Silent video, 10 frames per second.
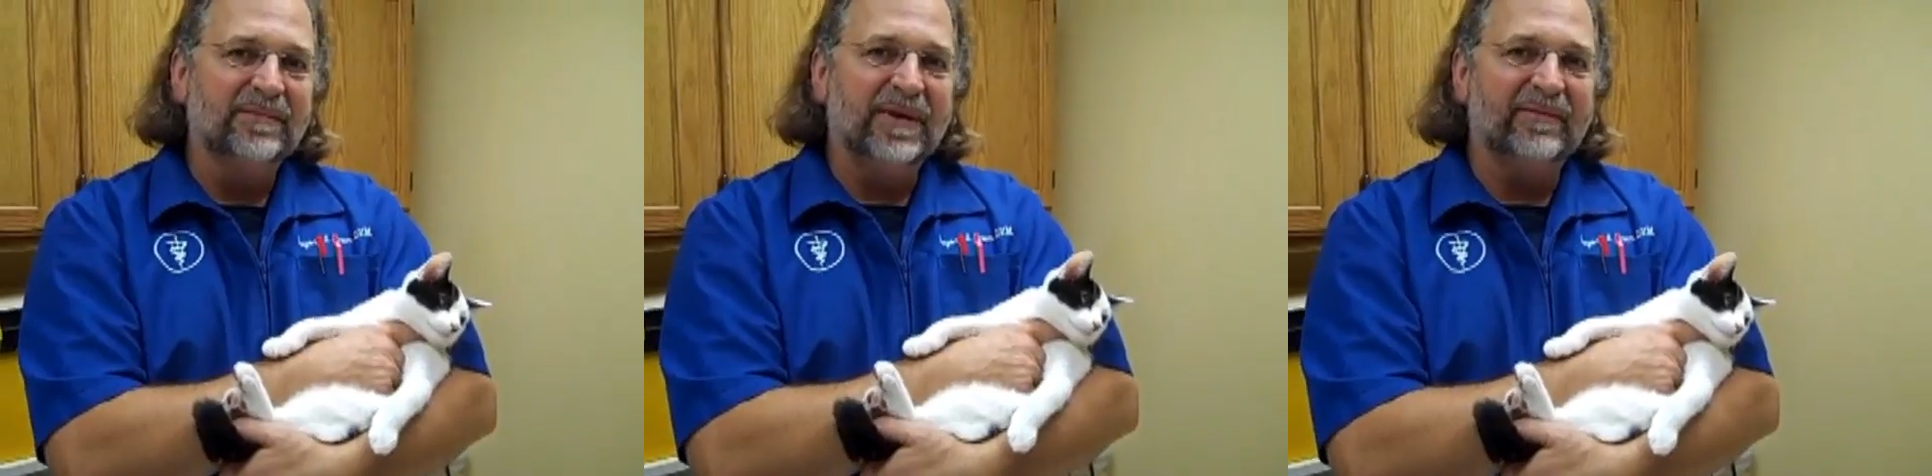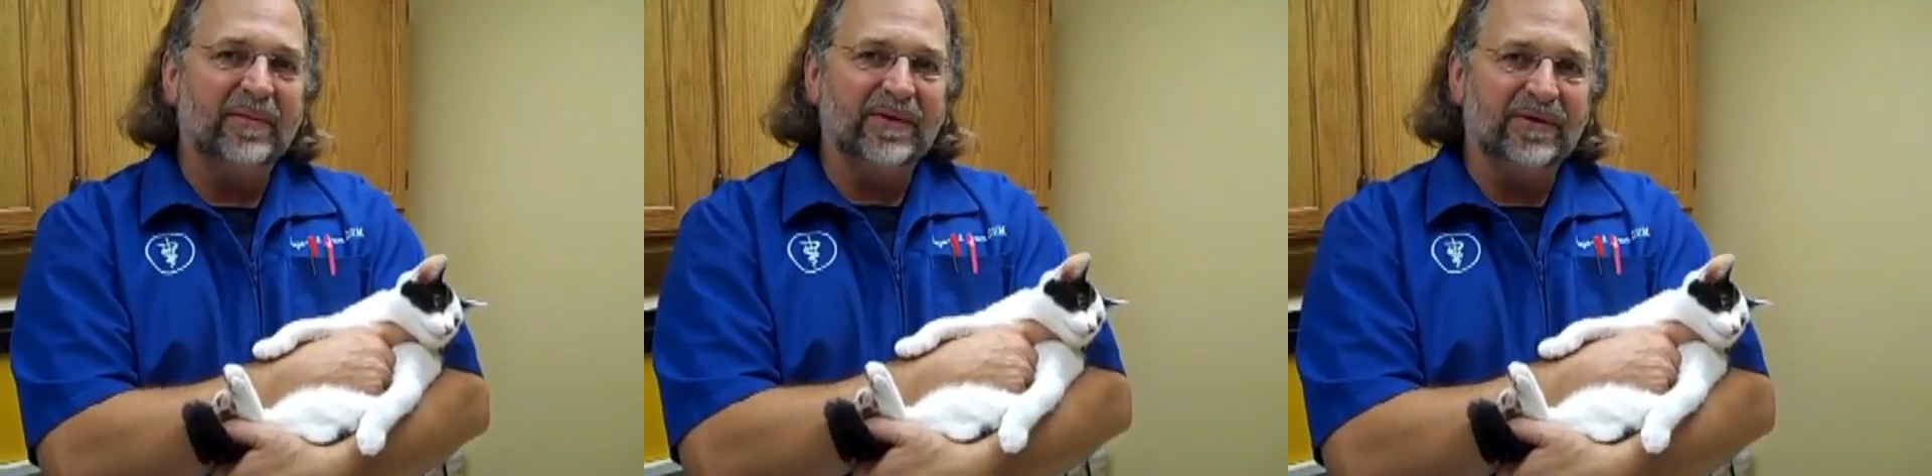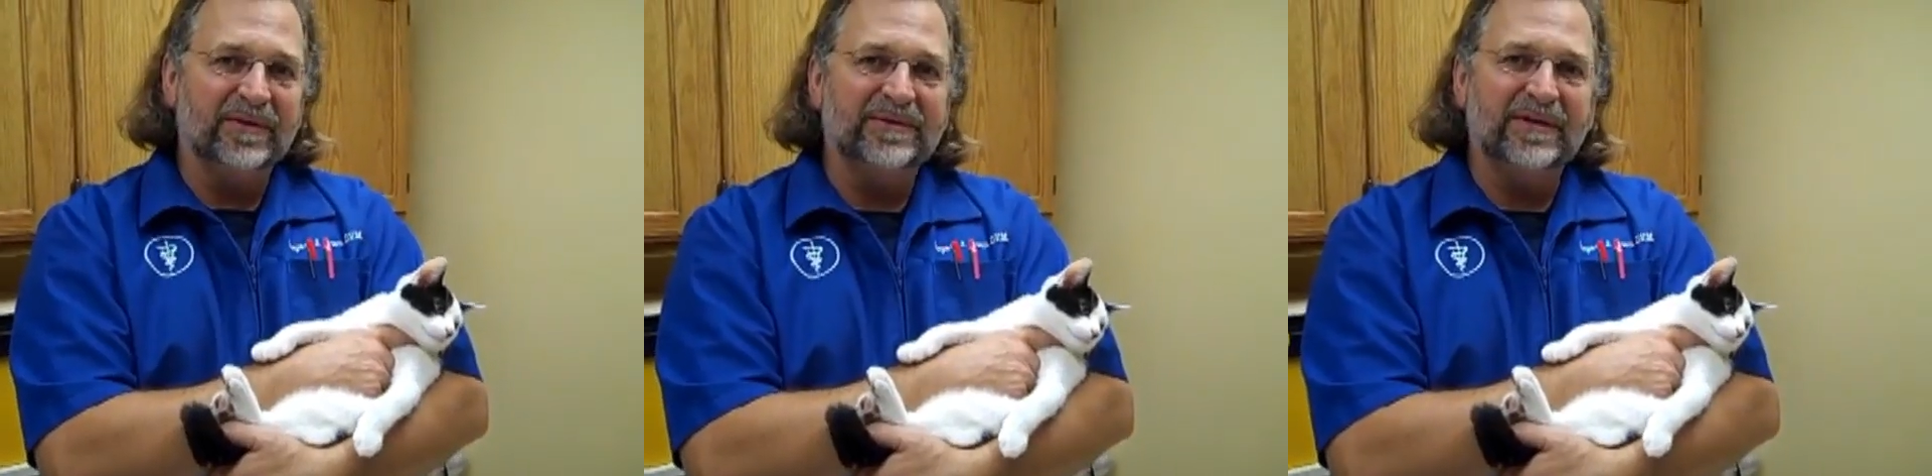probably a
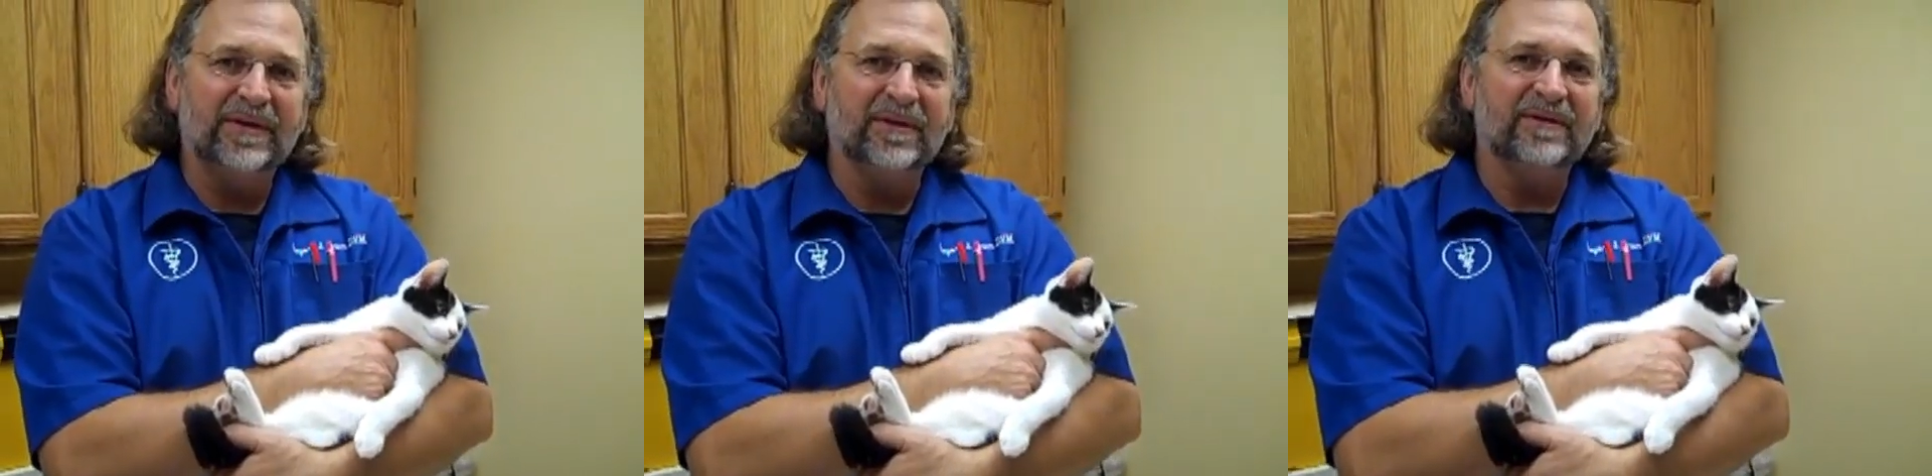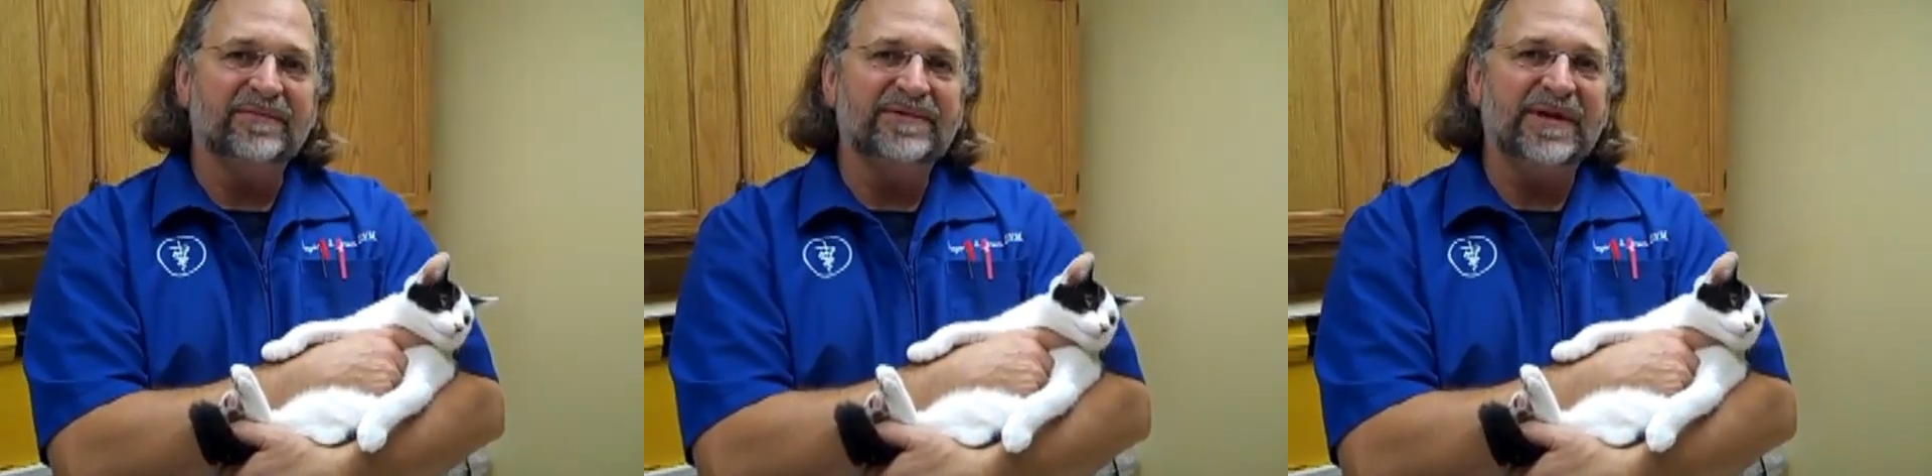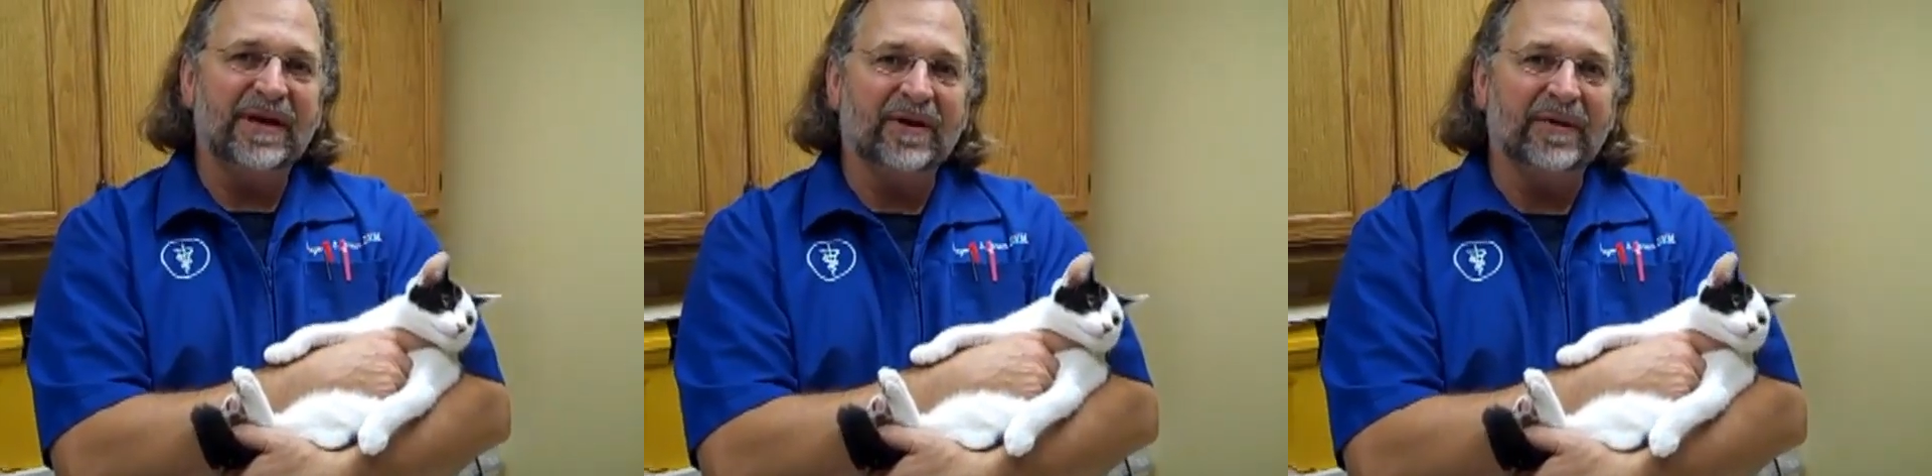good deal of
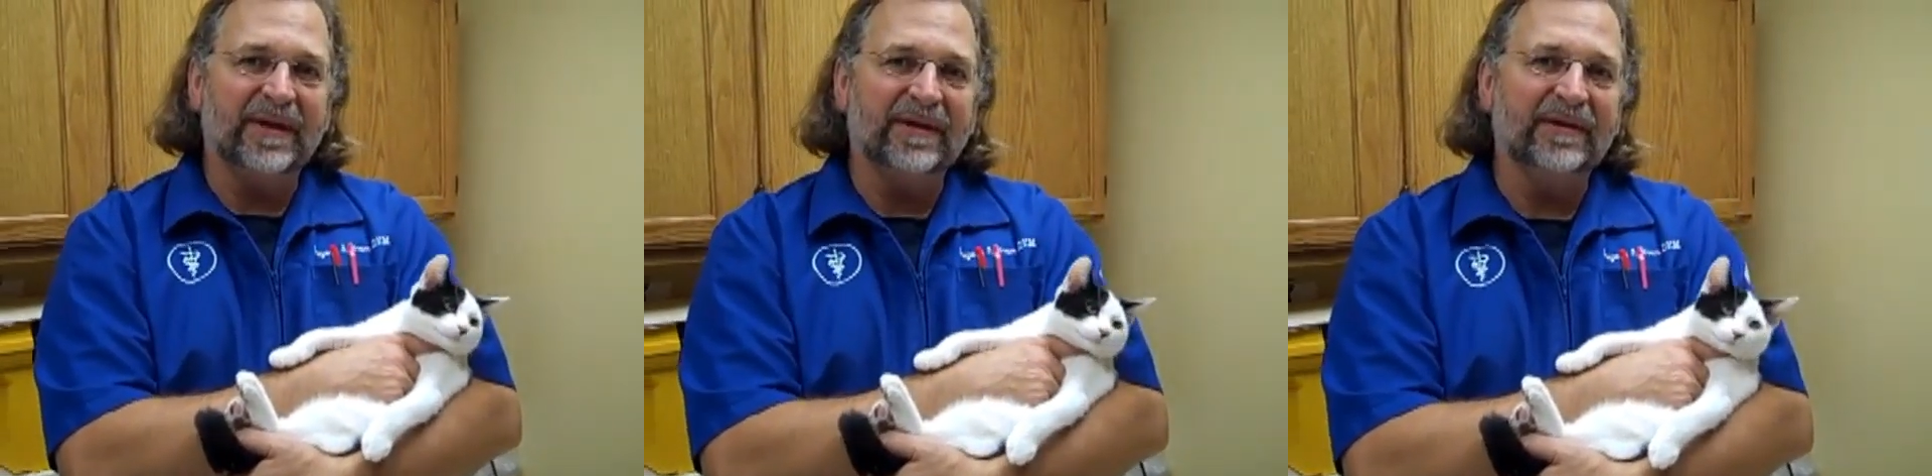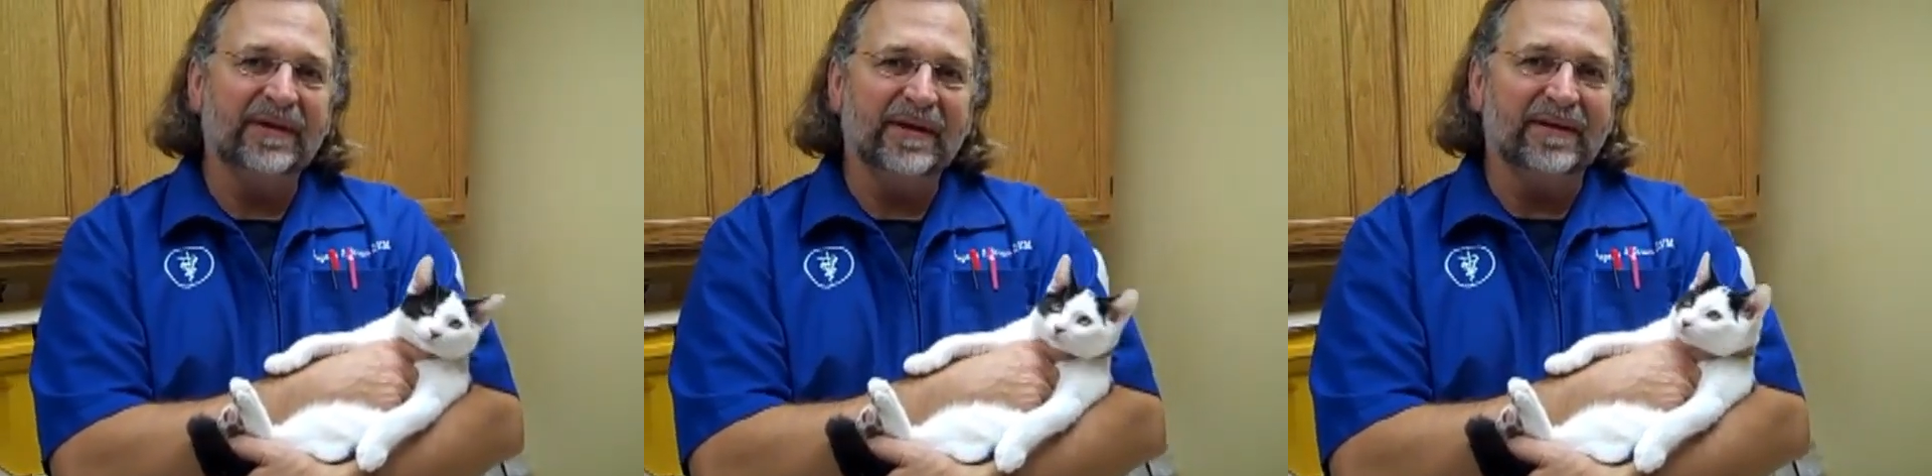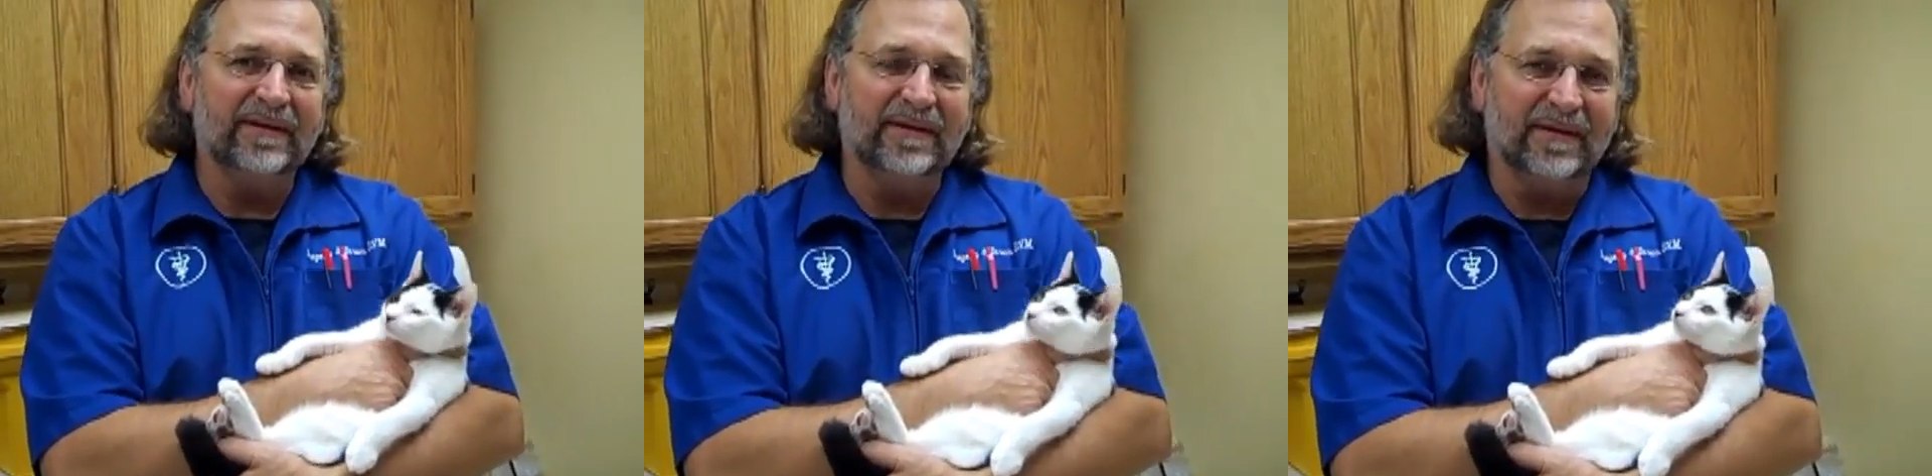tearing
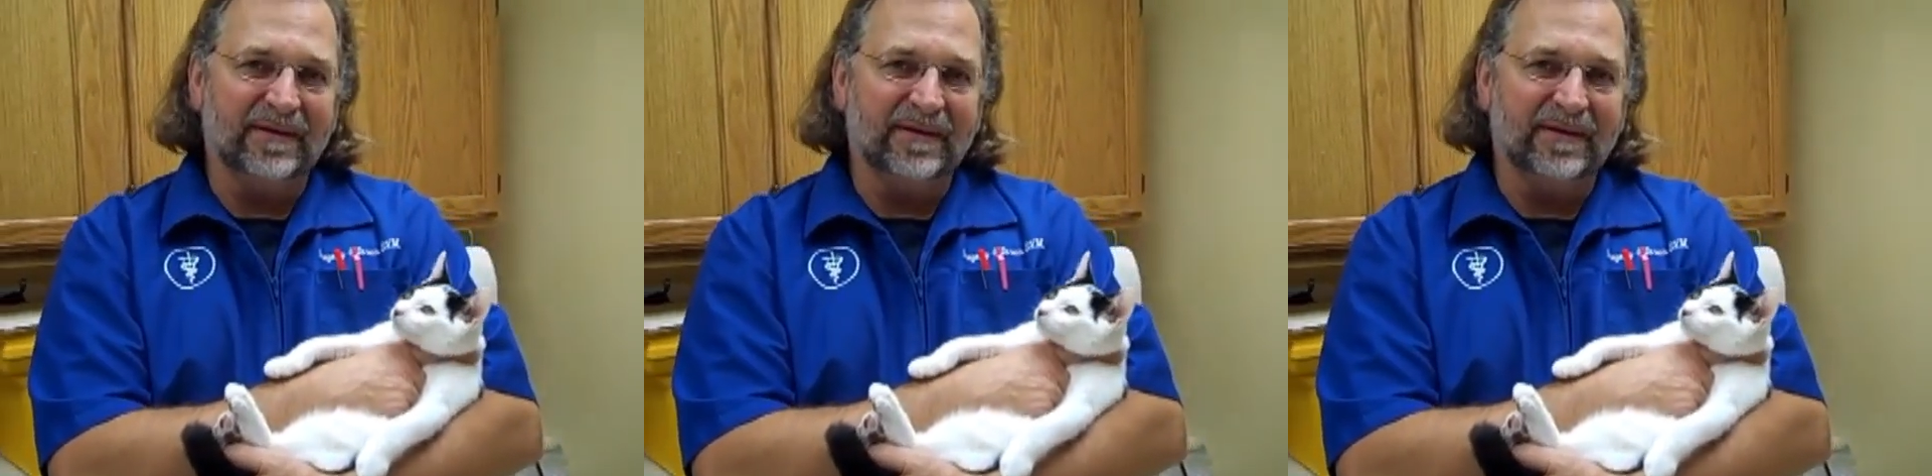and